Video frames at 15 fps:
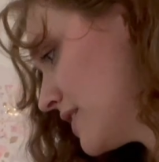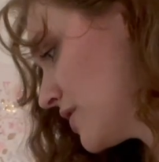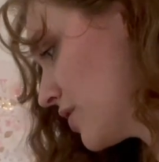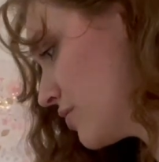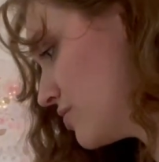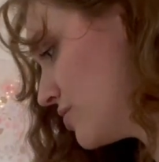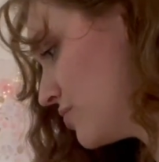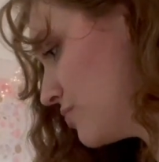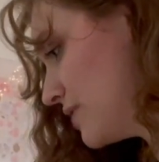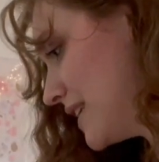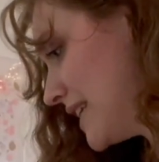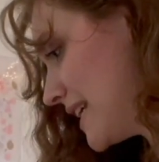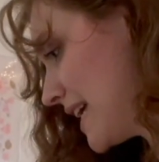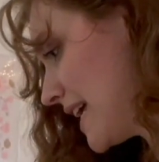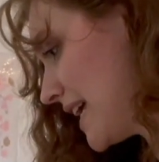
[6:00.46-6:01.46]
to go to
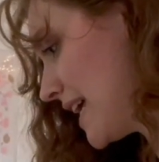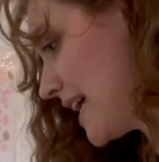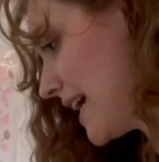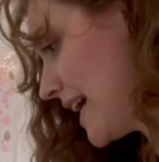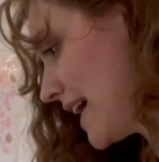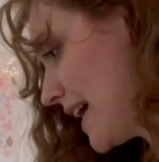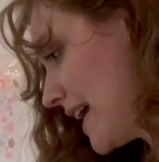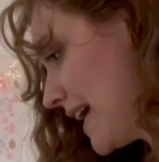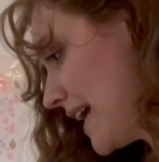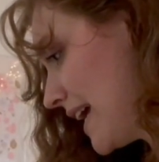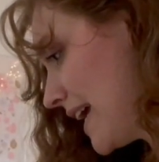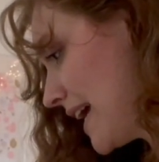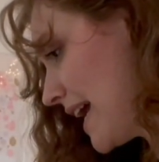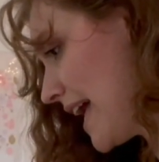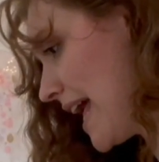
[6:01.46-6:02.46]
the
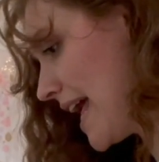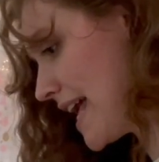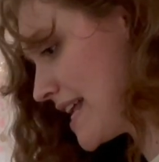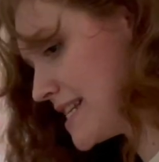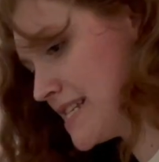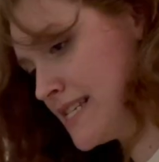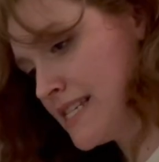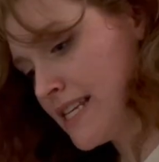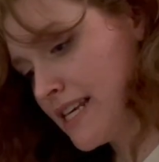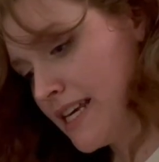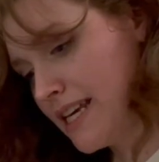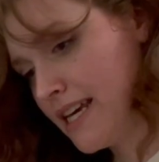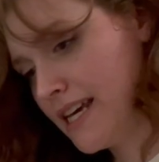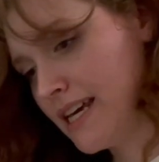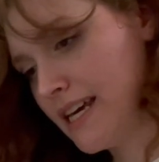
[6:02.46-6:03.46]
end
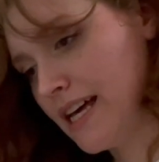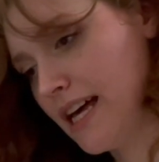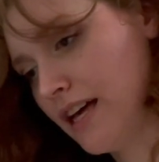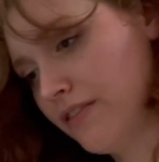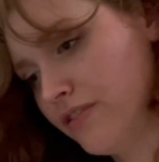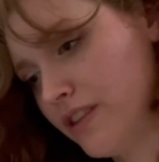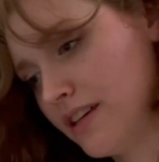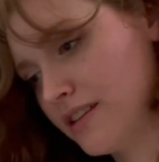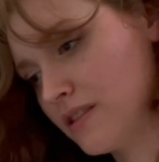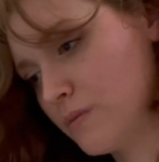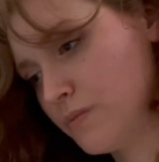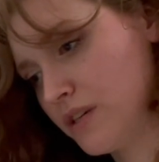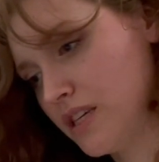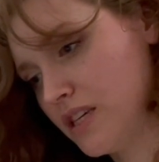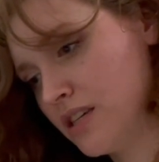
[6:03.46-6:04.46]
of this
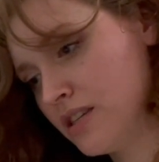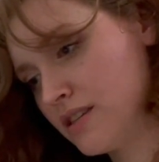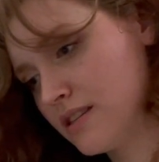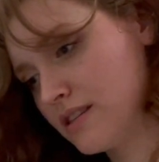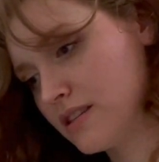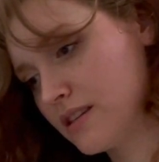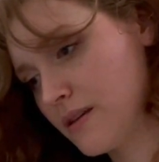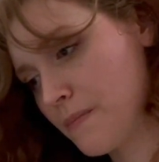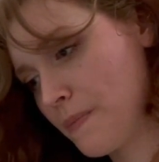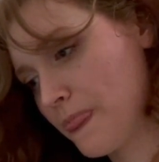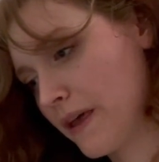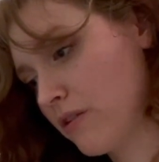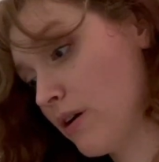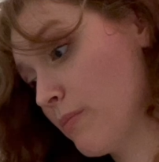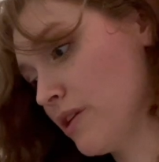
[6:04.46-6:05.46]
piece.
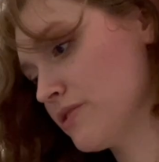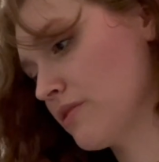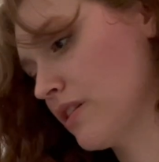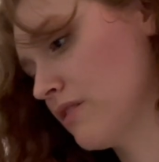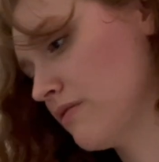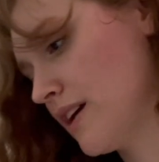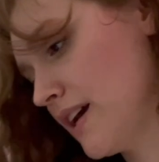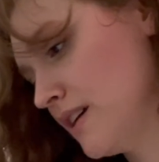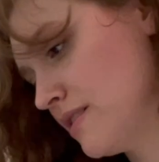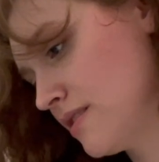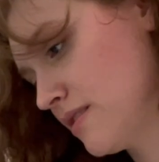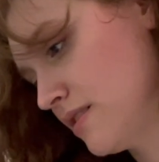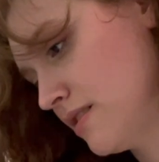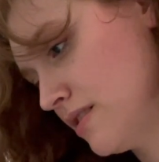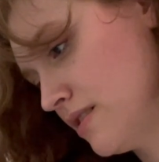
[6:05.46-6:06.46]
Oh, I'm also going to write
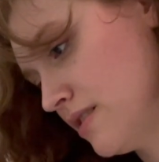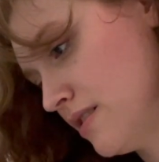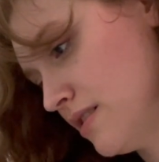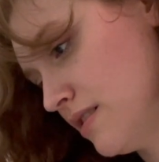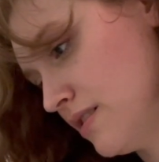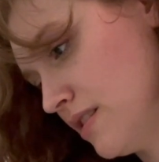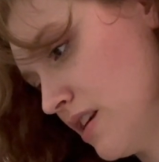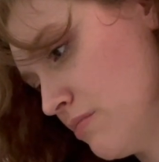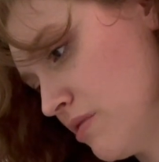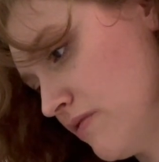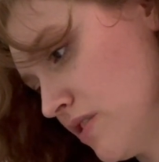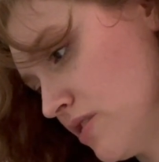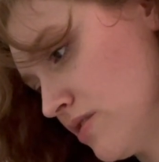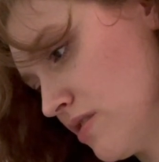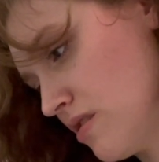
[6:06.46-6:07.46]
the name of
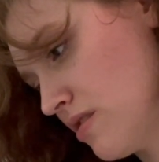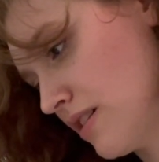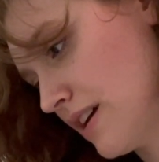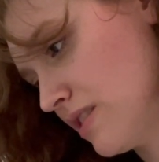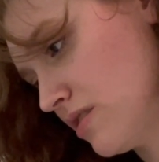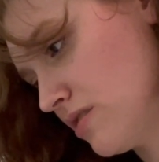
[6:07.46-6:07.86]
the song at the